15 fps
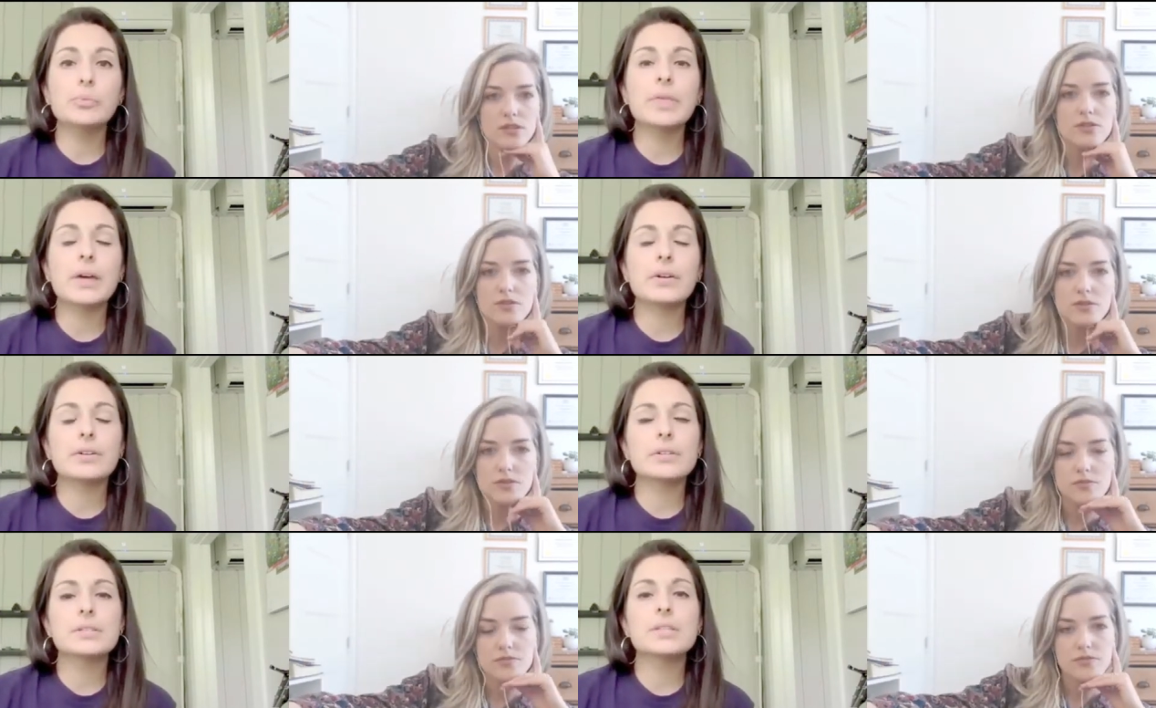
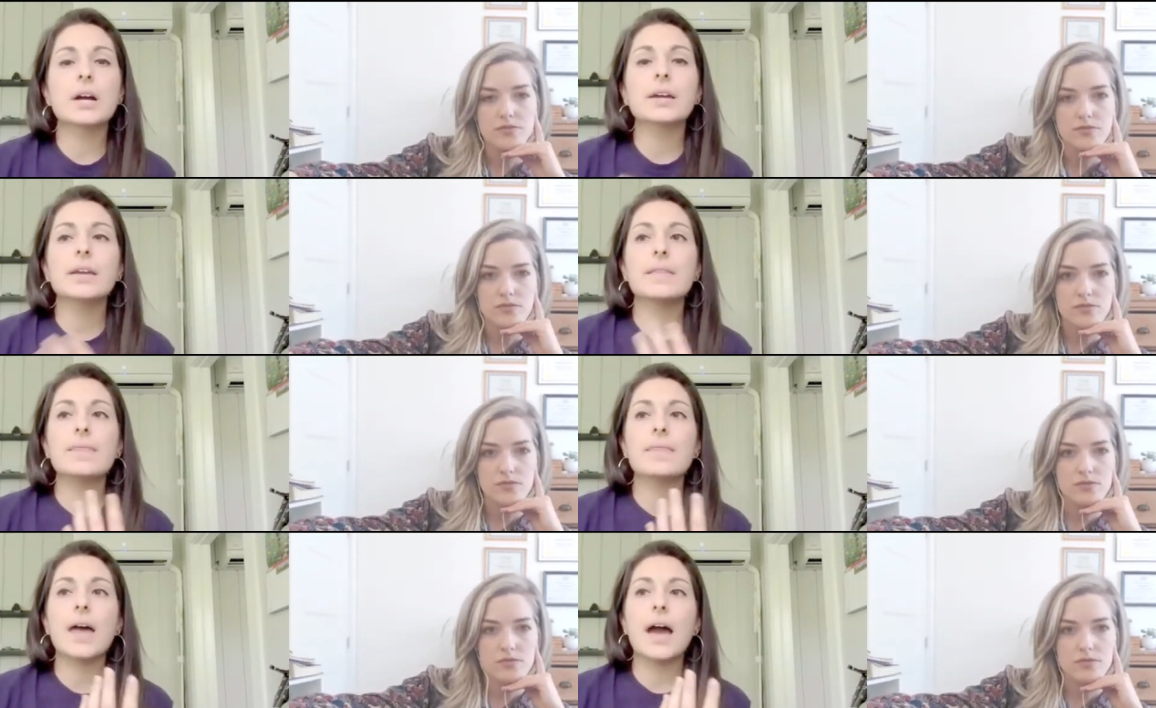Speaker 1: that are stuck
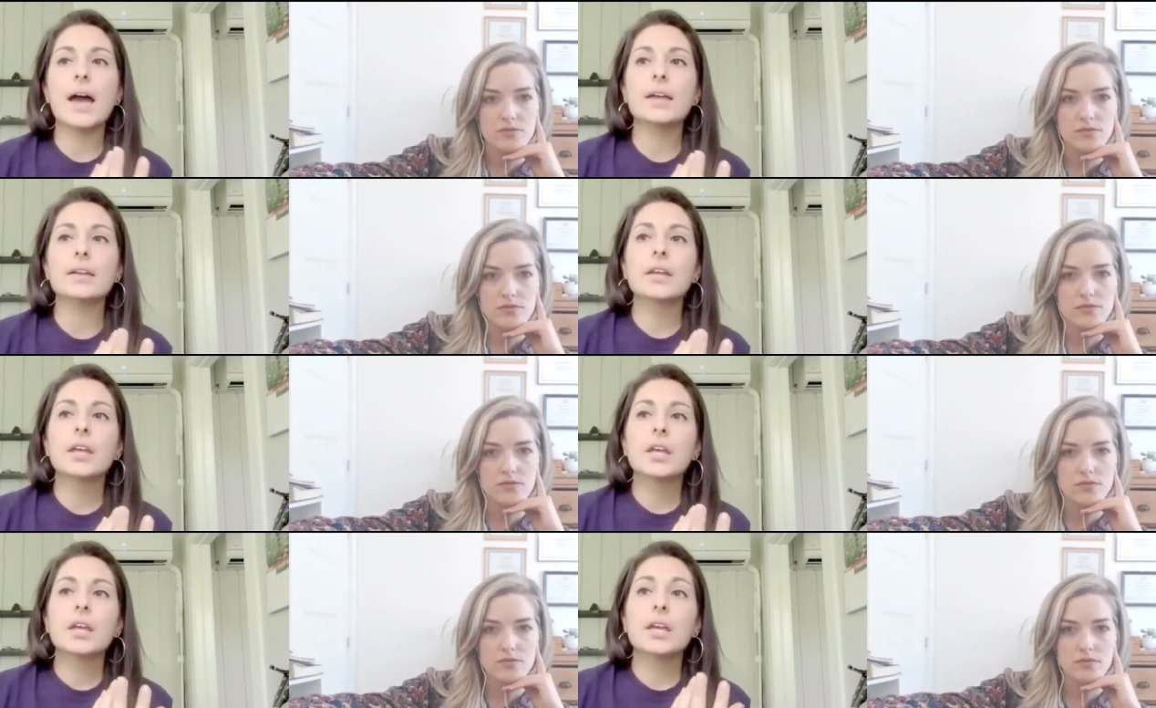in that
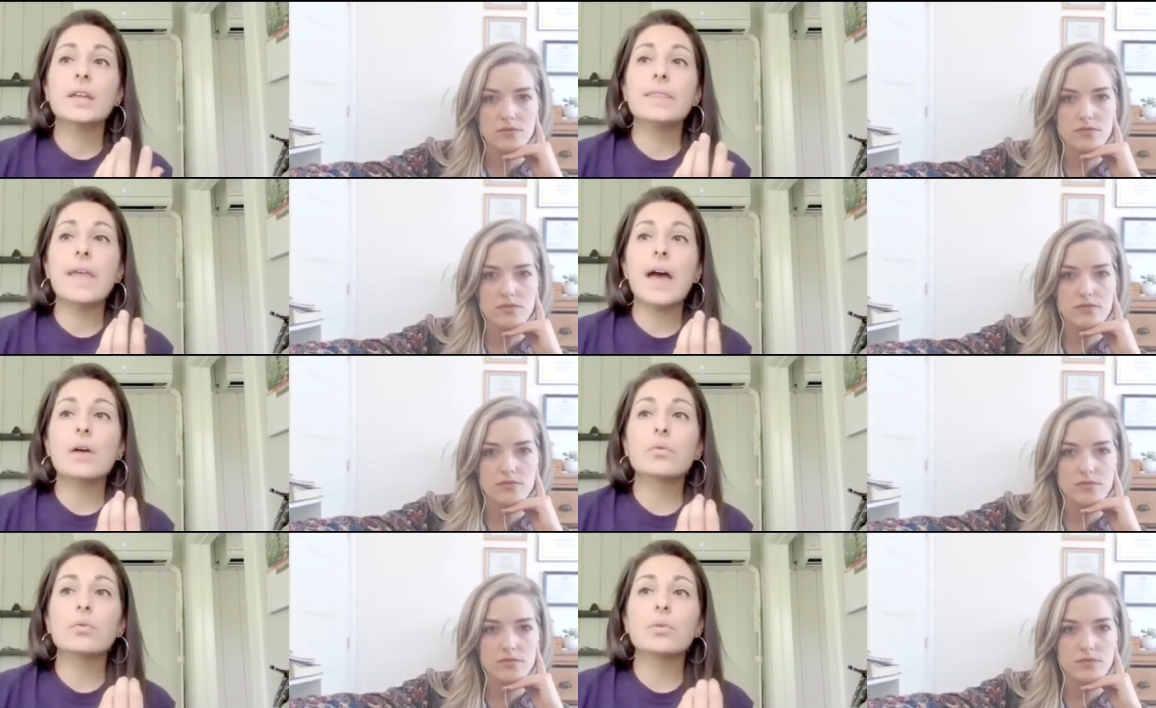in
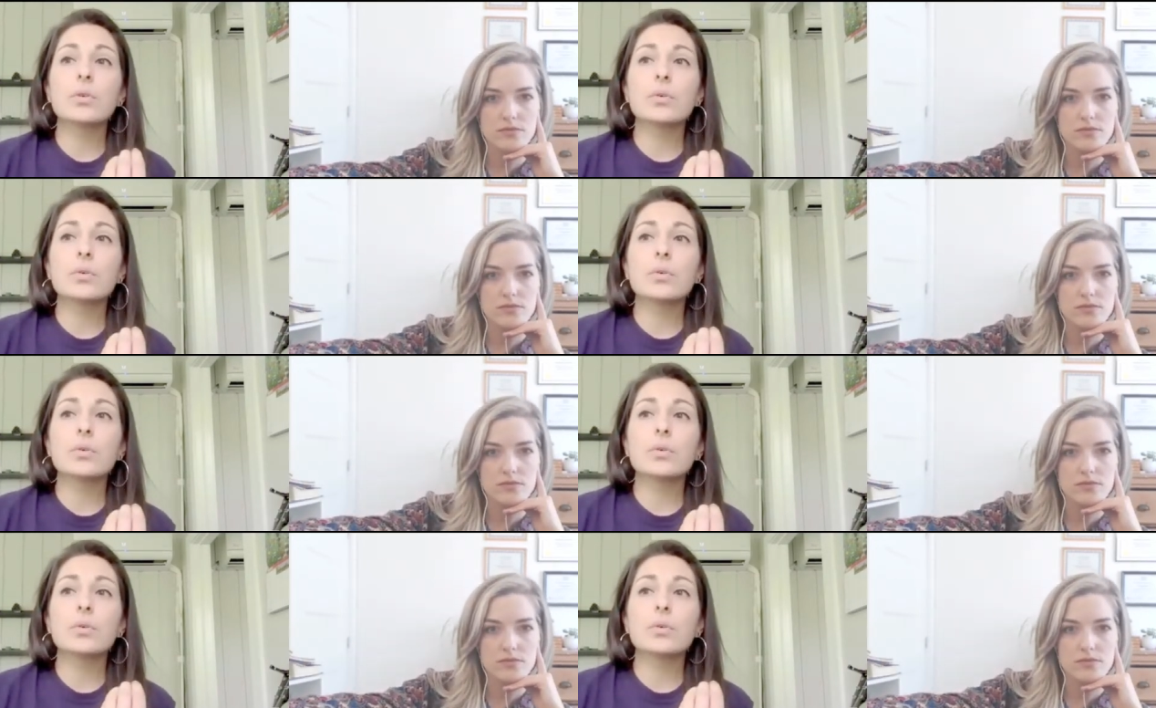that